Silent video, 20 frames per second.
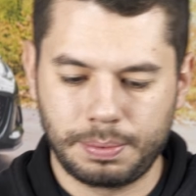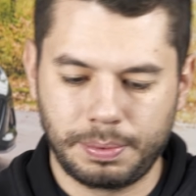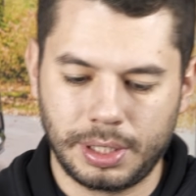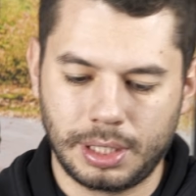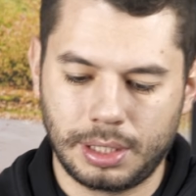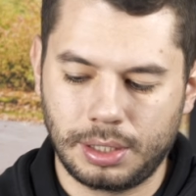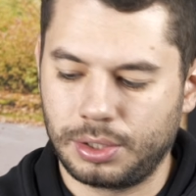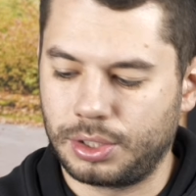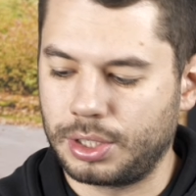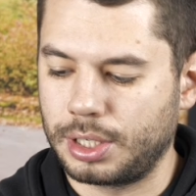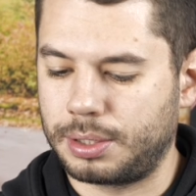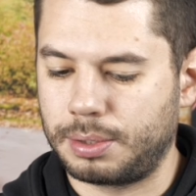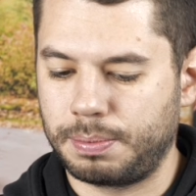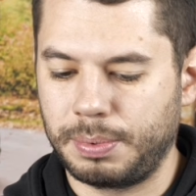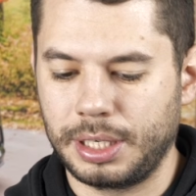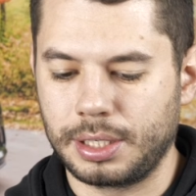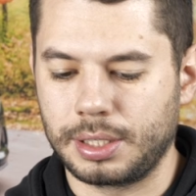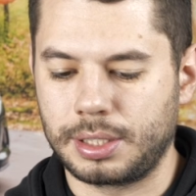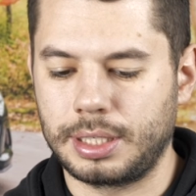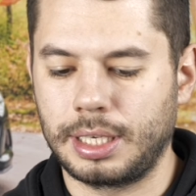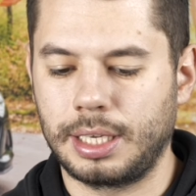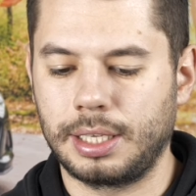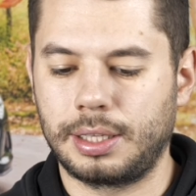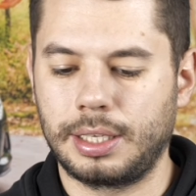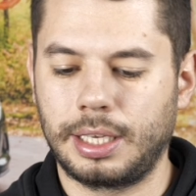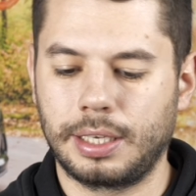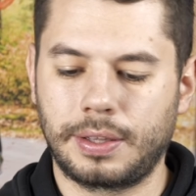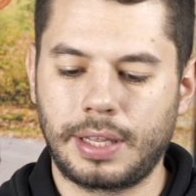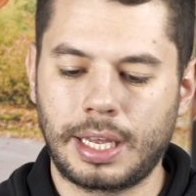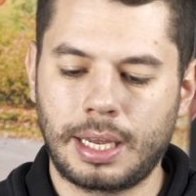will just be installed
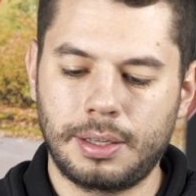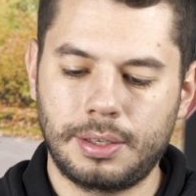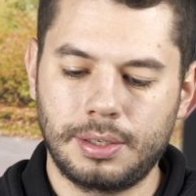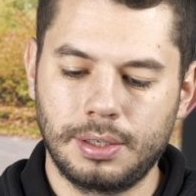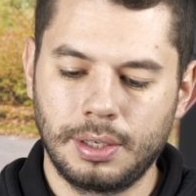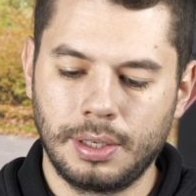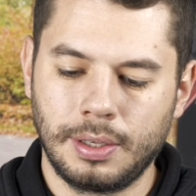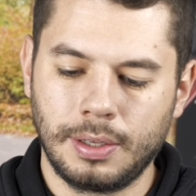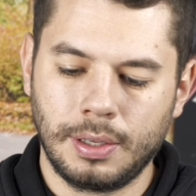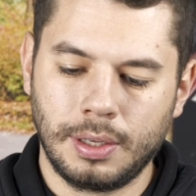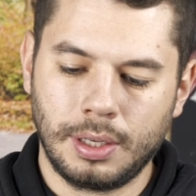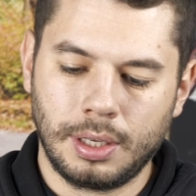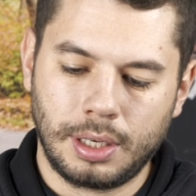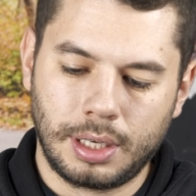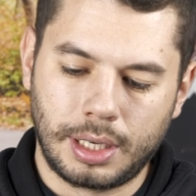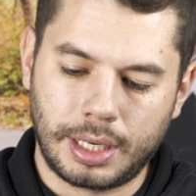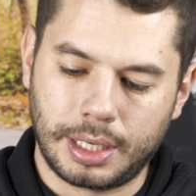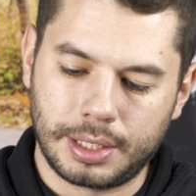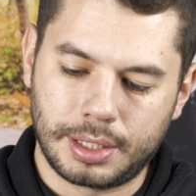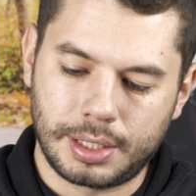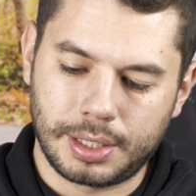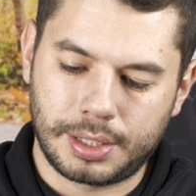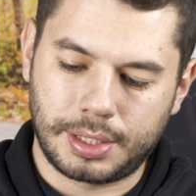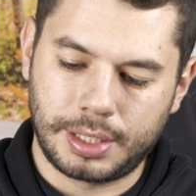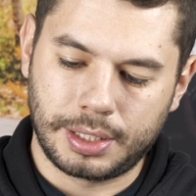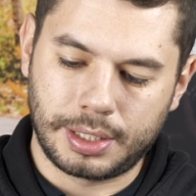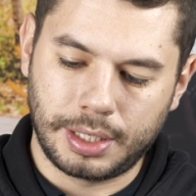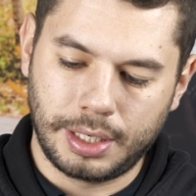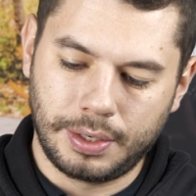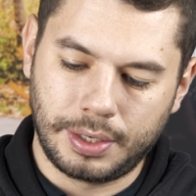like that and
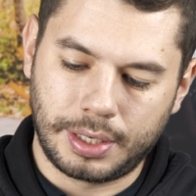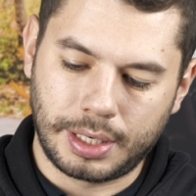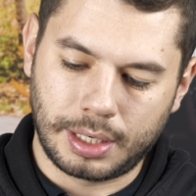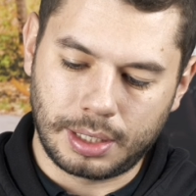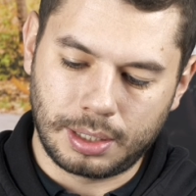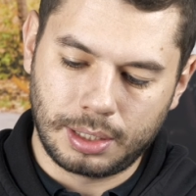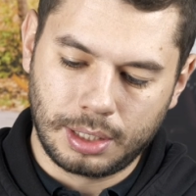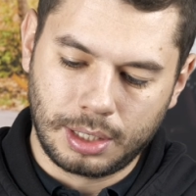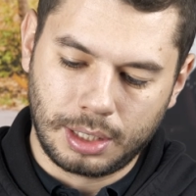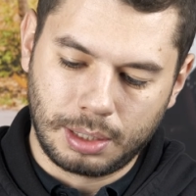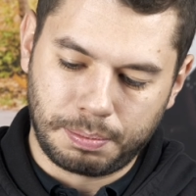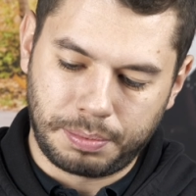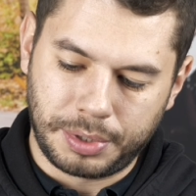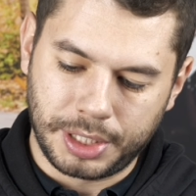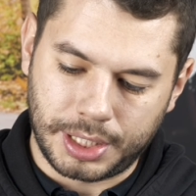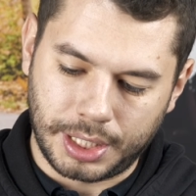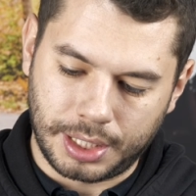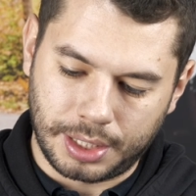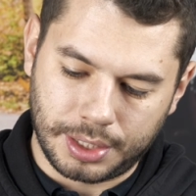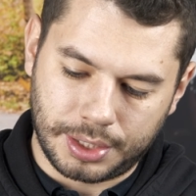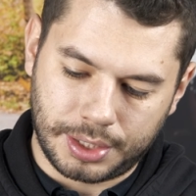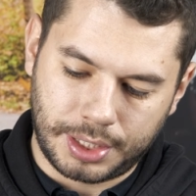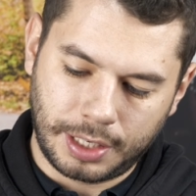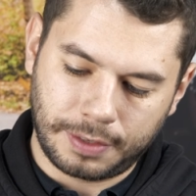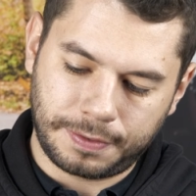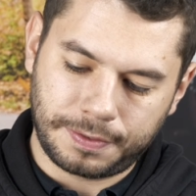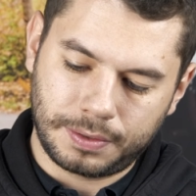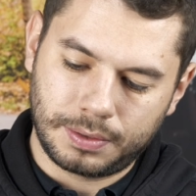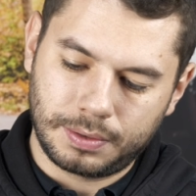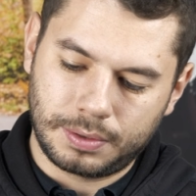sit in there pretty
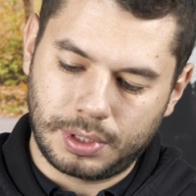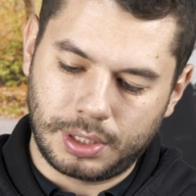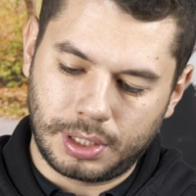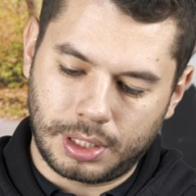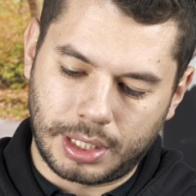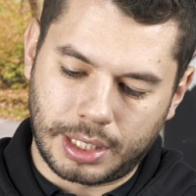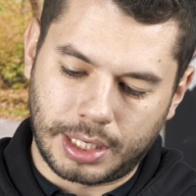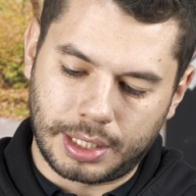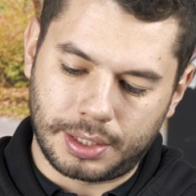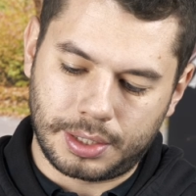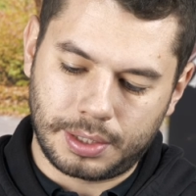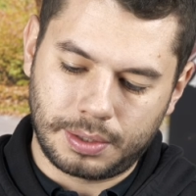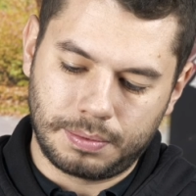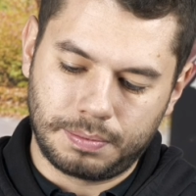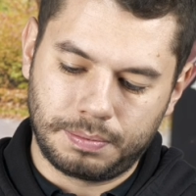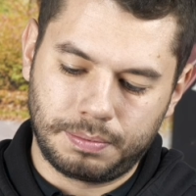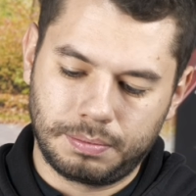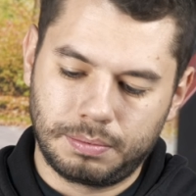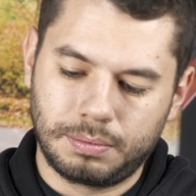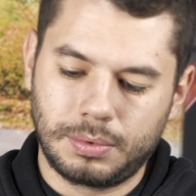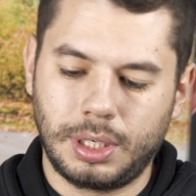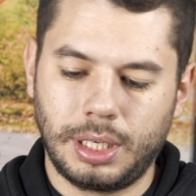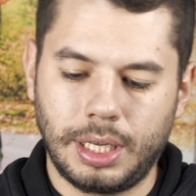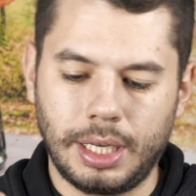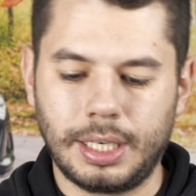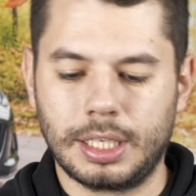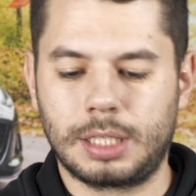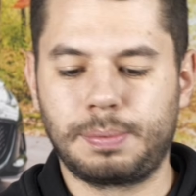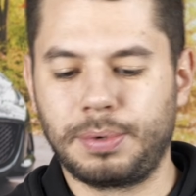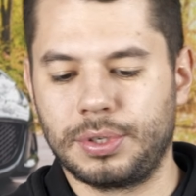stiff and
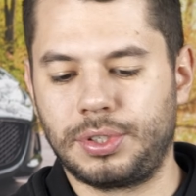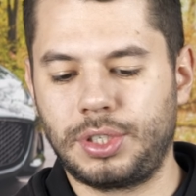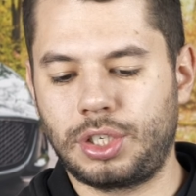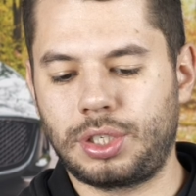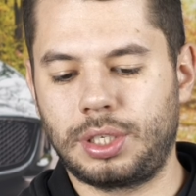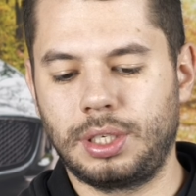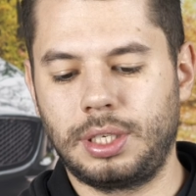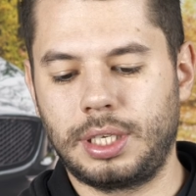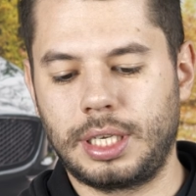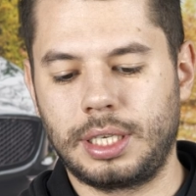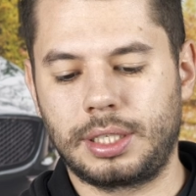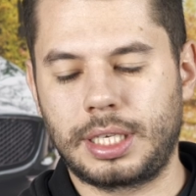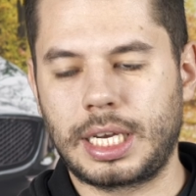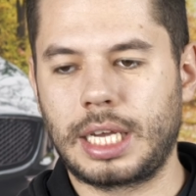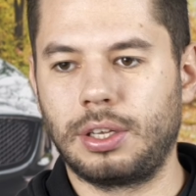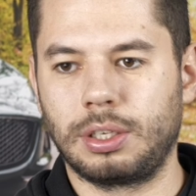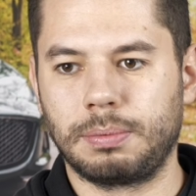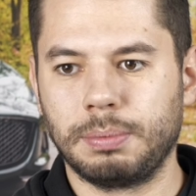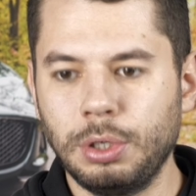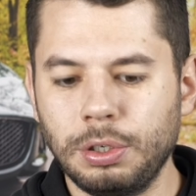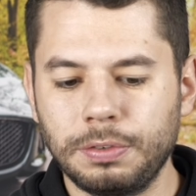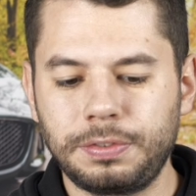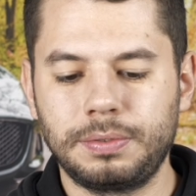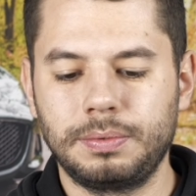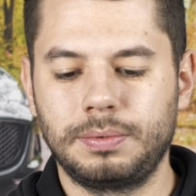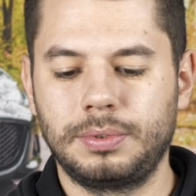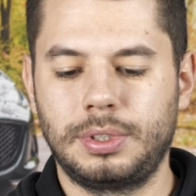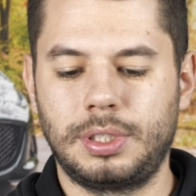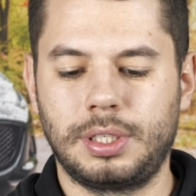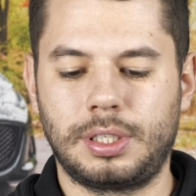in its position and cannot move.
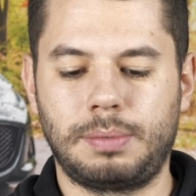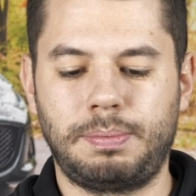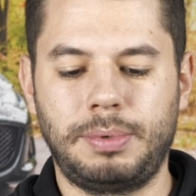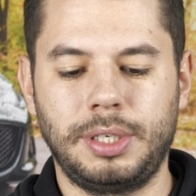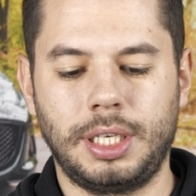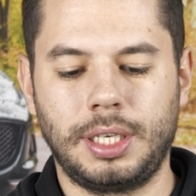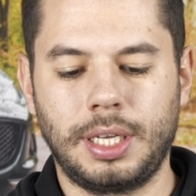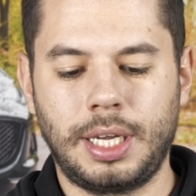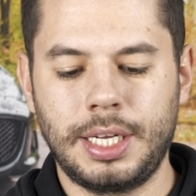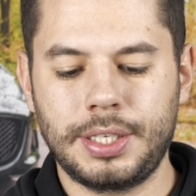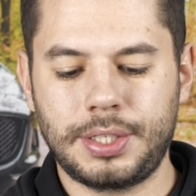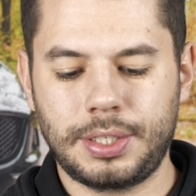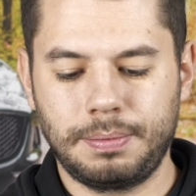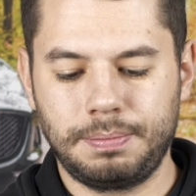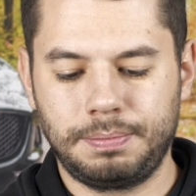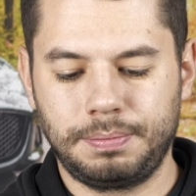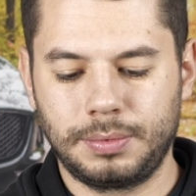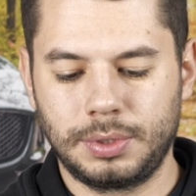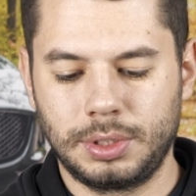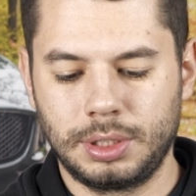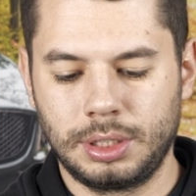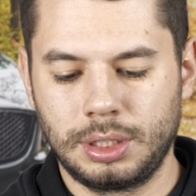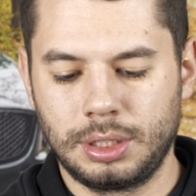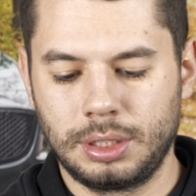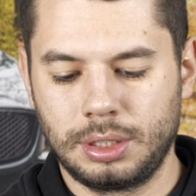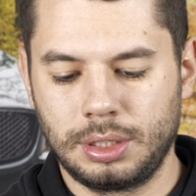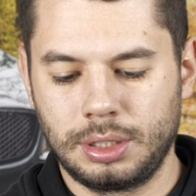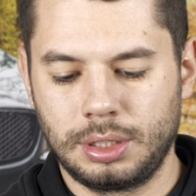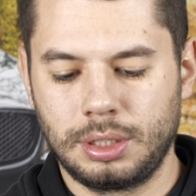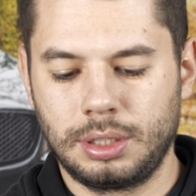This is pretty nice.
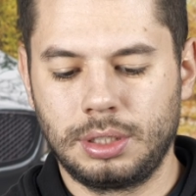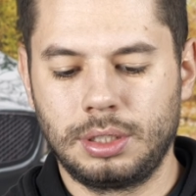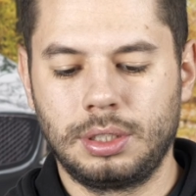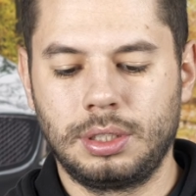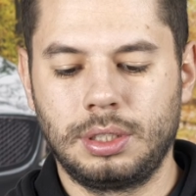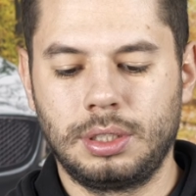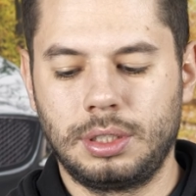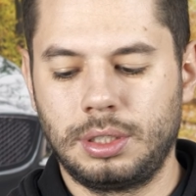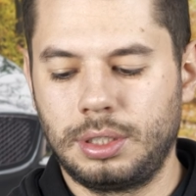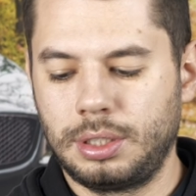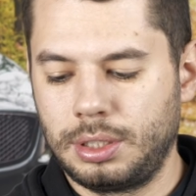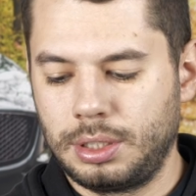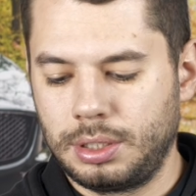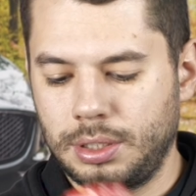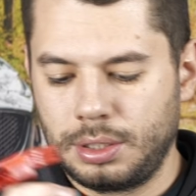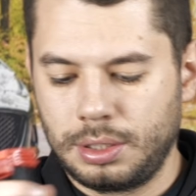Together this kit